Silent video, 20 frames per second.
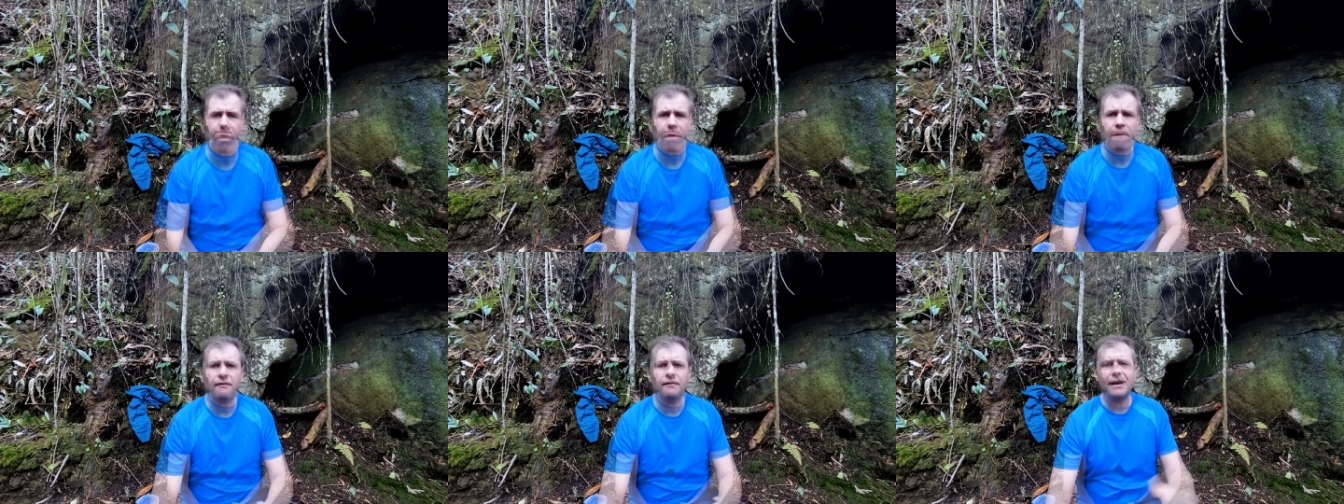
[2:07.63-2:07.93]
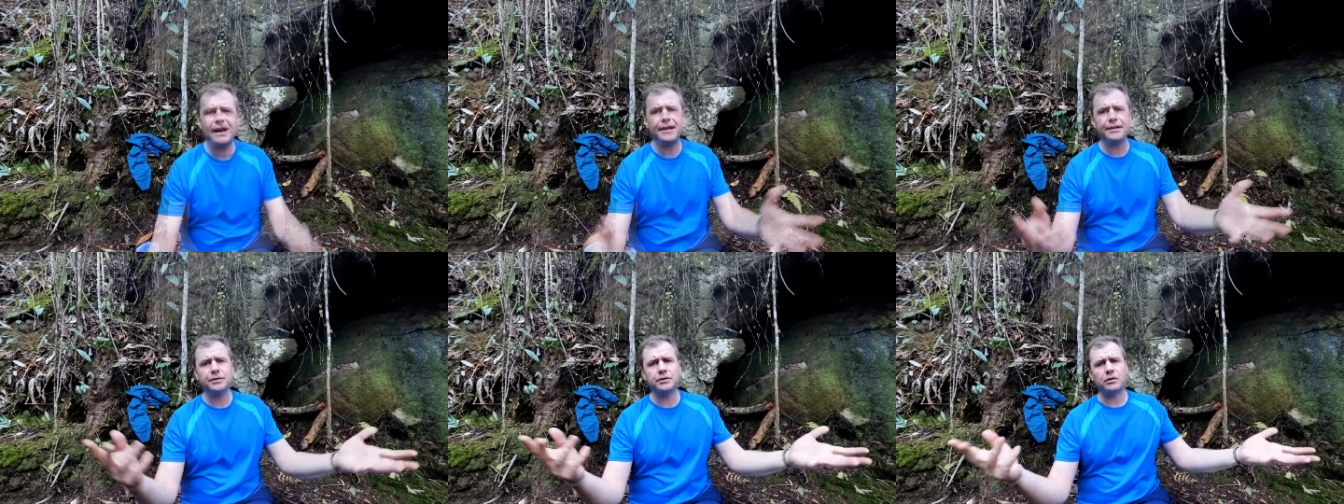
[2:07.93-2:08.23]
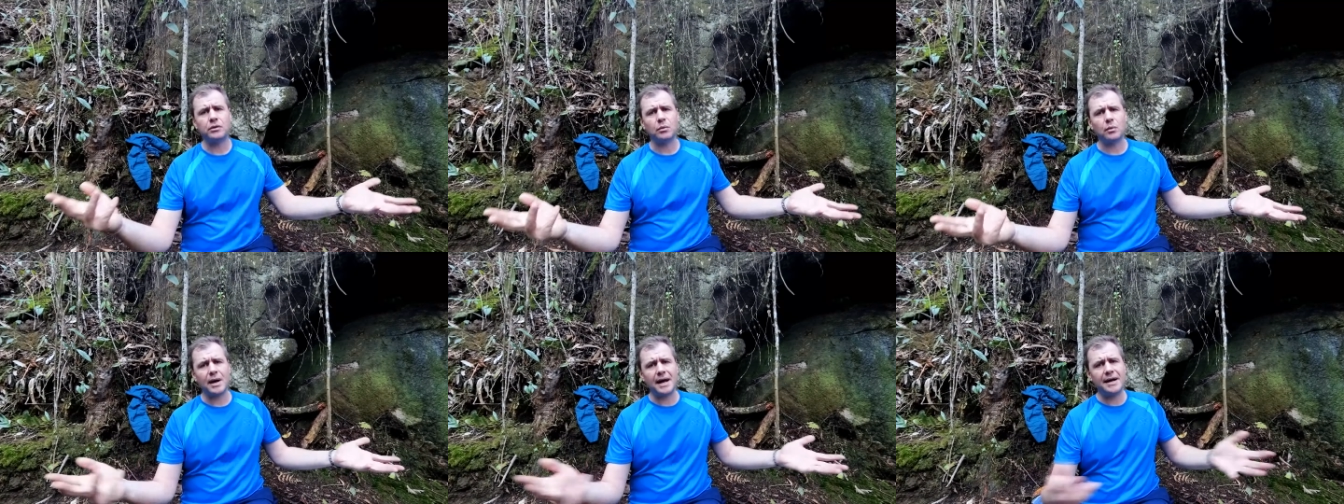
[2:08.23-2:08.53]

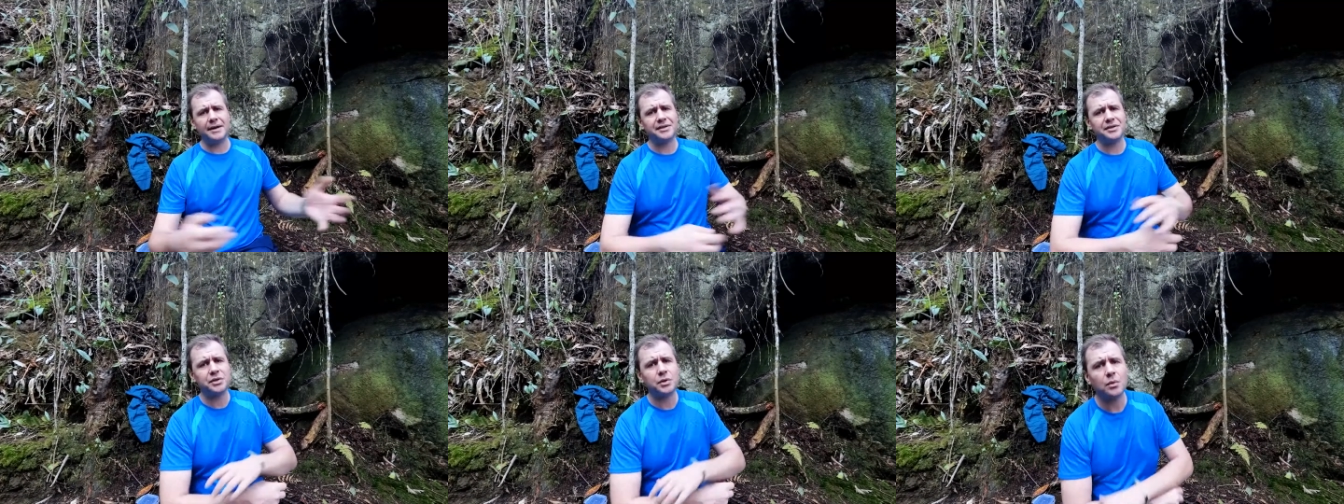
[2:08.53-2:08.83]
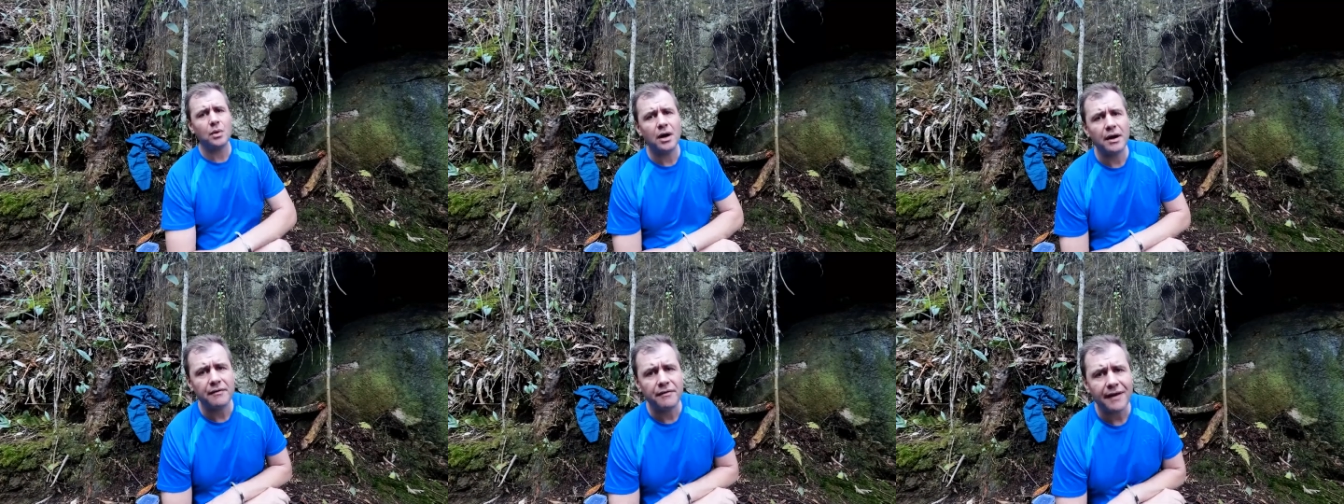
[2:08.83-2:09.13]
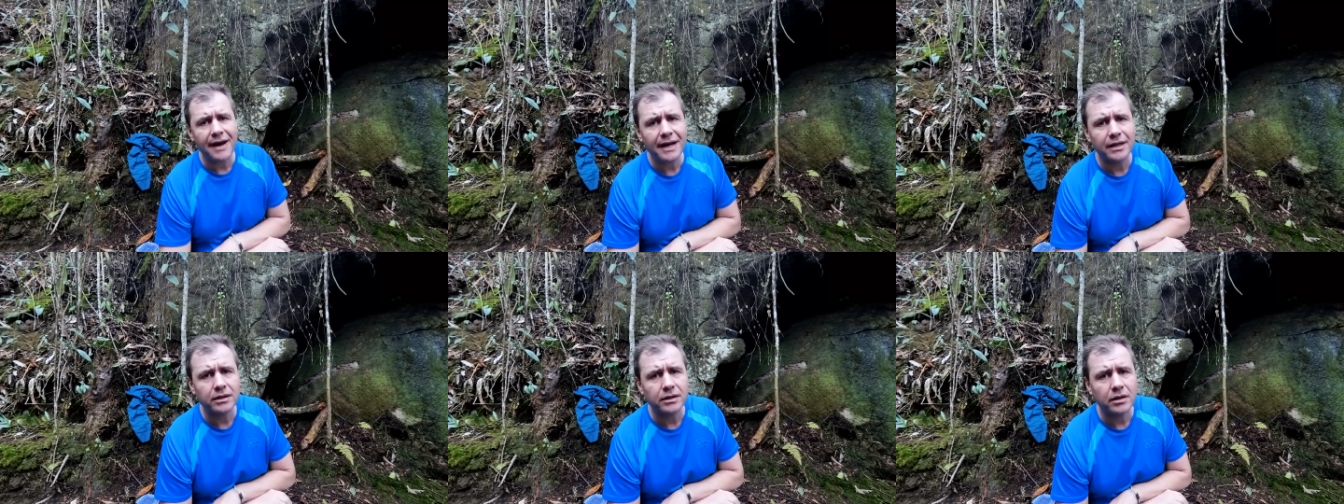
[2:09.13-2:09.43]
Vandal. Where does the word
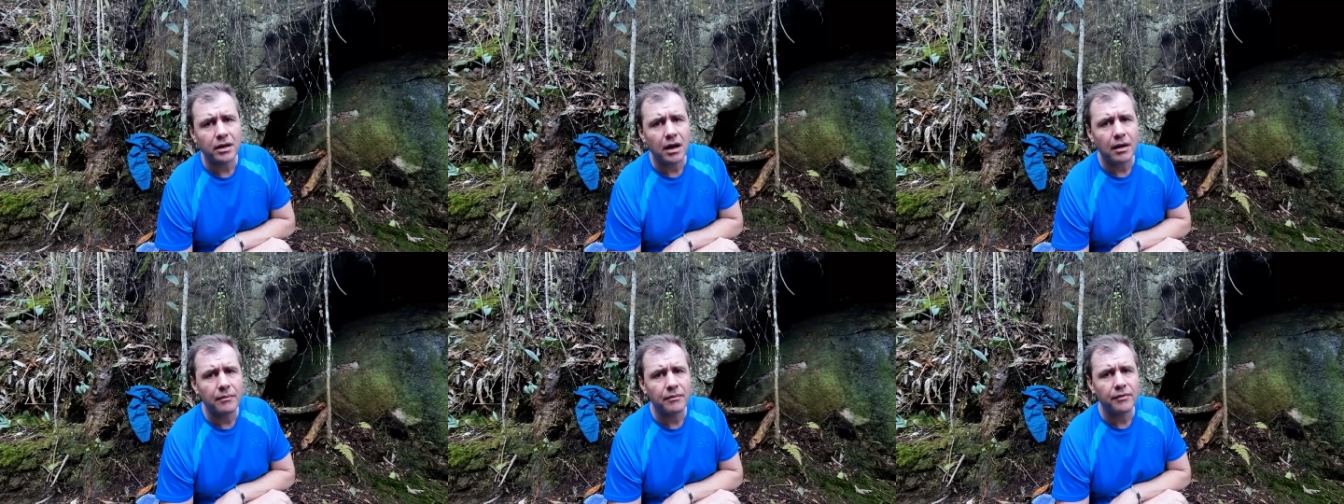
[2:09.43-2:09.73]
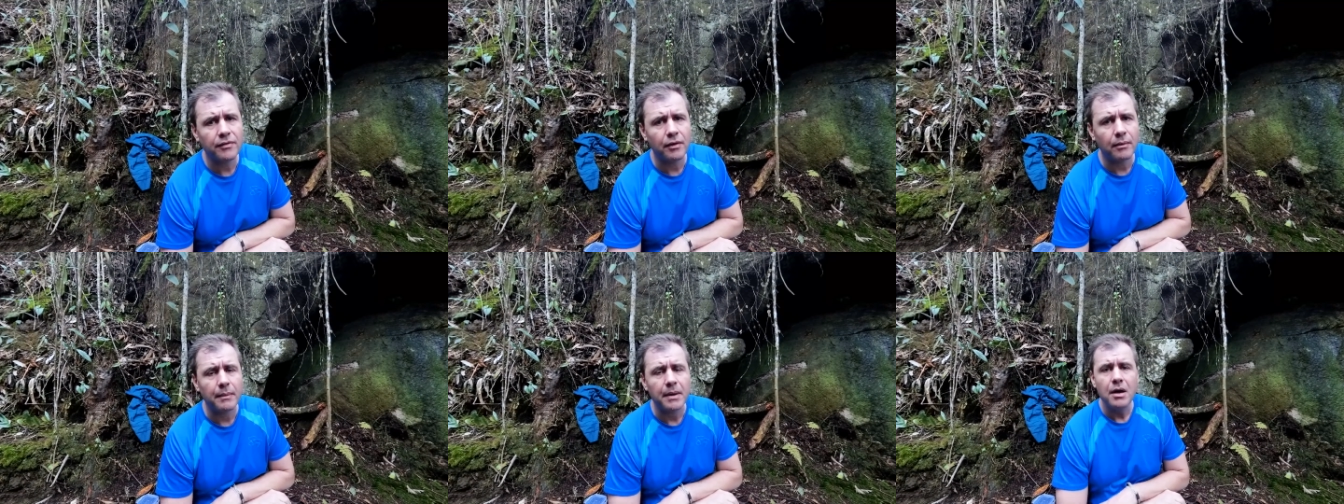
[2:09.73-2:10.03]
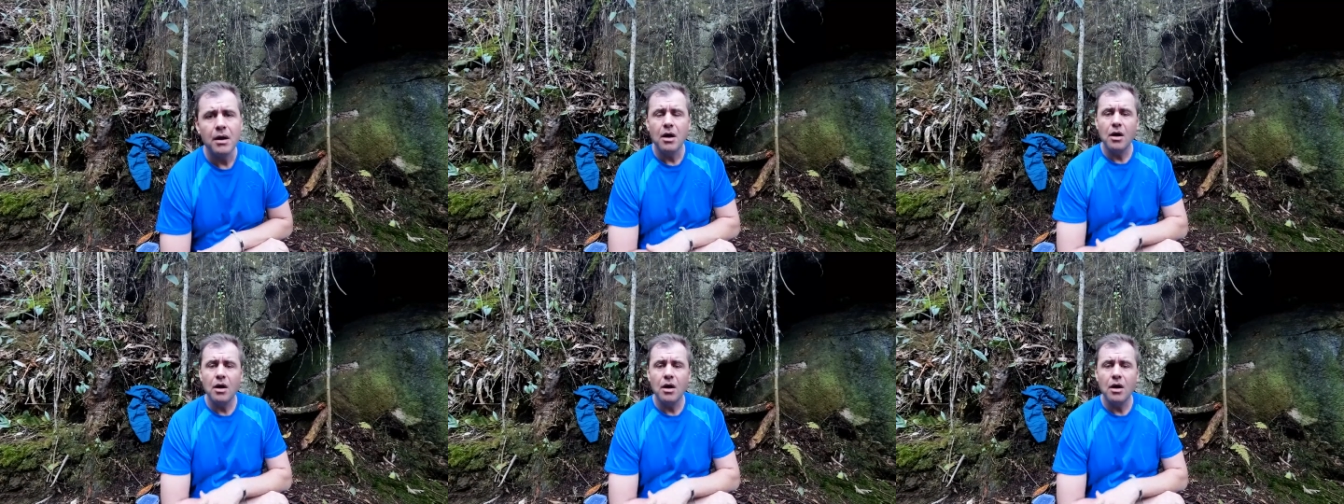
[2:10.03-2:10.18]
vandal come from?